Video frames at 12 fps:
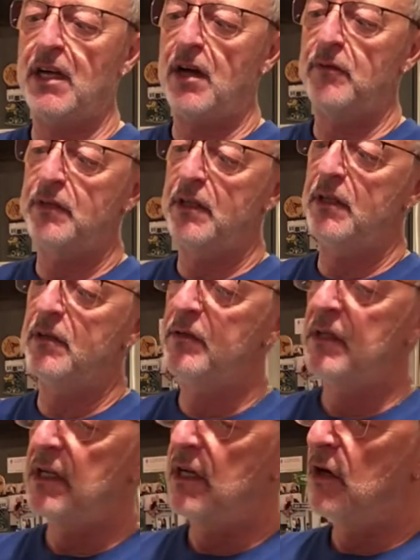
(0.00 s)
of the
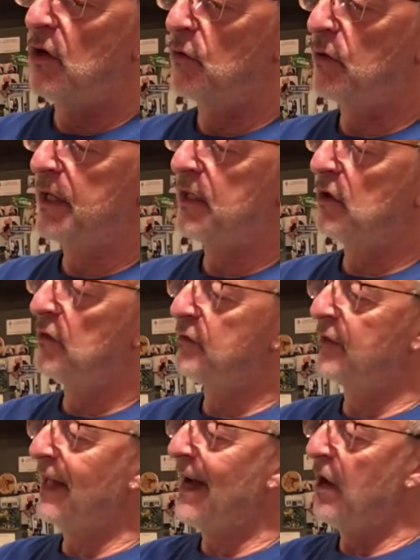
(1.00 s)
oregano
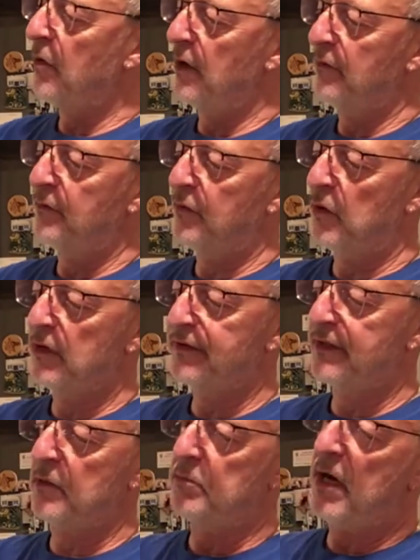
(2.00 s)
flour falls to
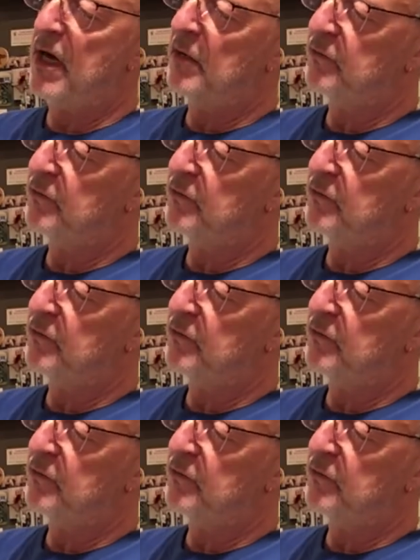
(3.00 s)
the bottom.